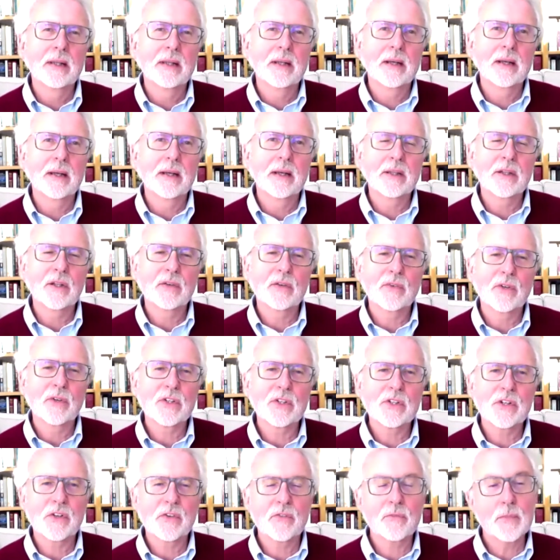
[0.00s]
uh, the
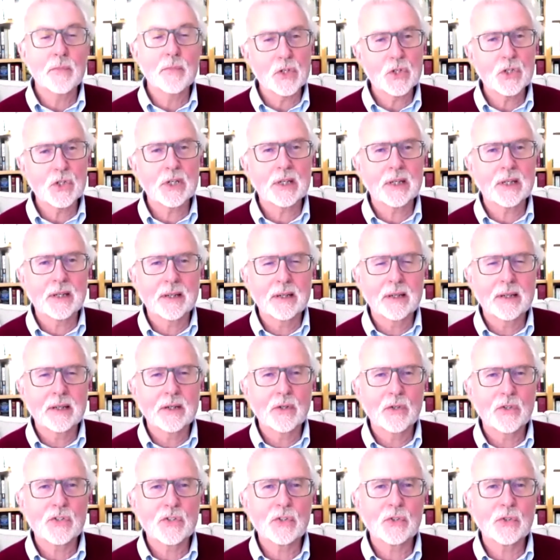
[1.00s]
University of Michigan
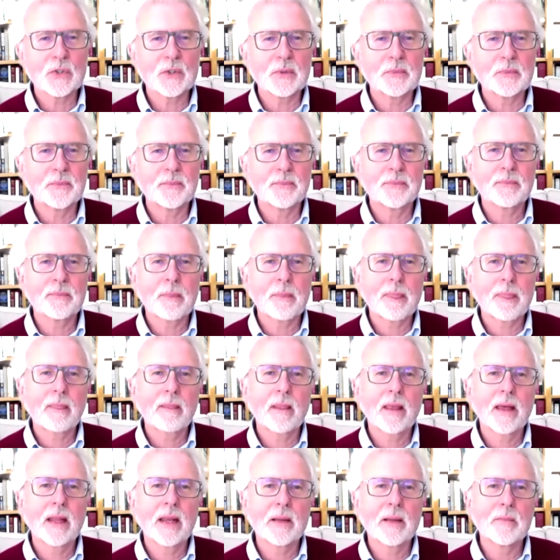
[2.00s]
Law School,
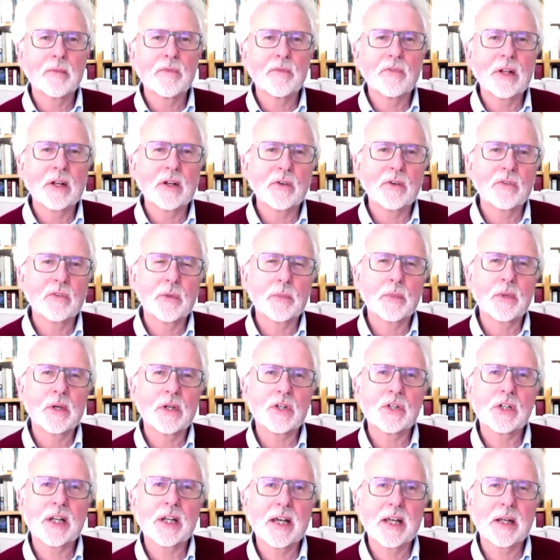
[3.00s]
and I'm a fellow of the
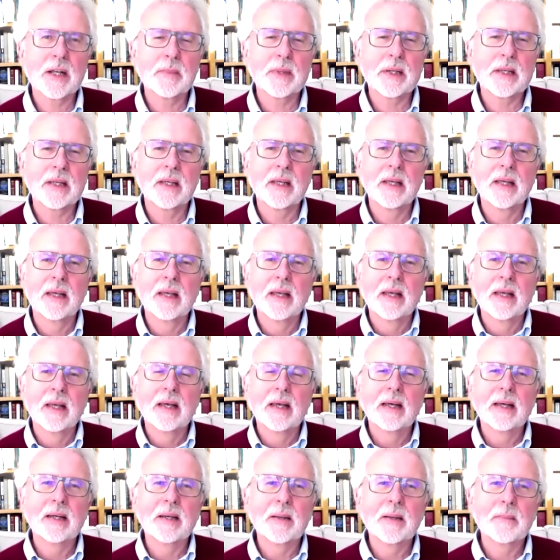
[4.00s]
British Academy.
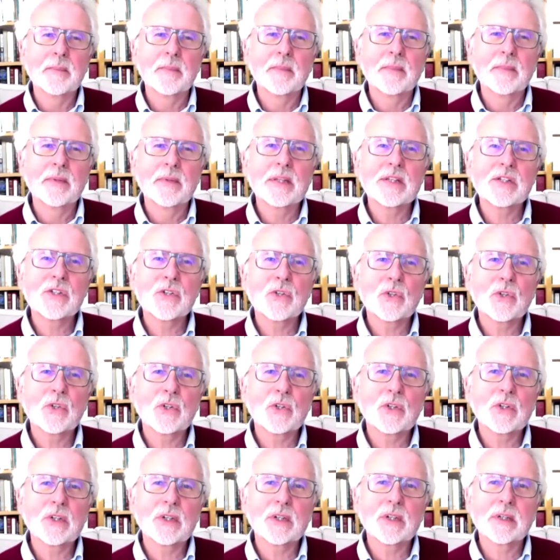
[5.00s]
Um, this
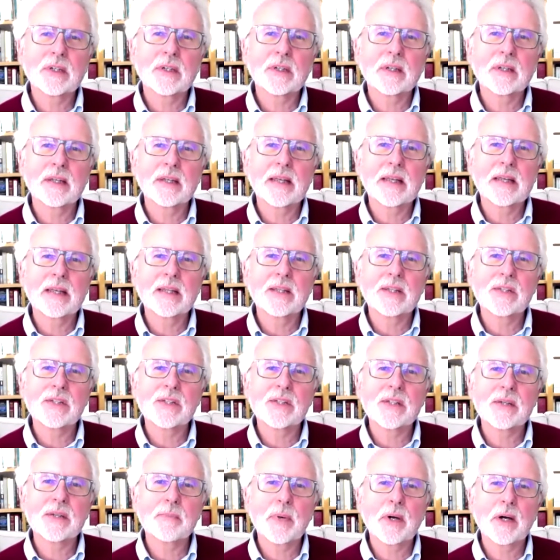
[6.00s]
talk
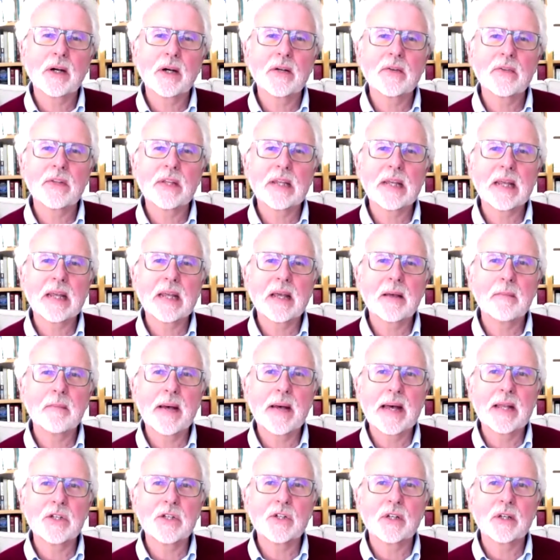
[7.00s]
is part of the
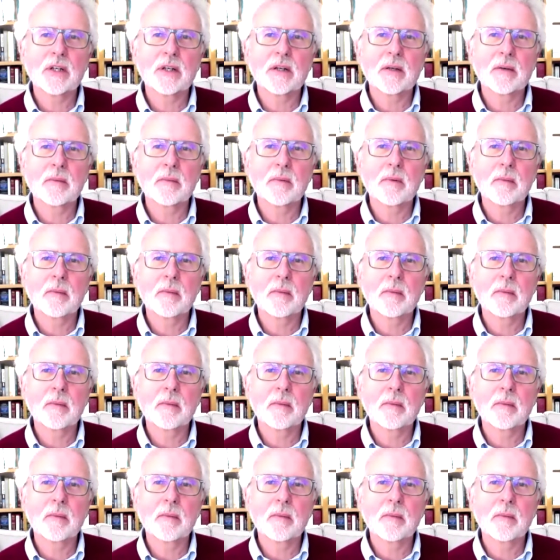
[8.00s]
Imagine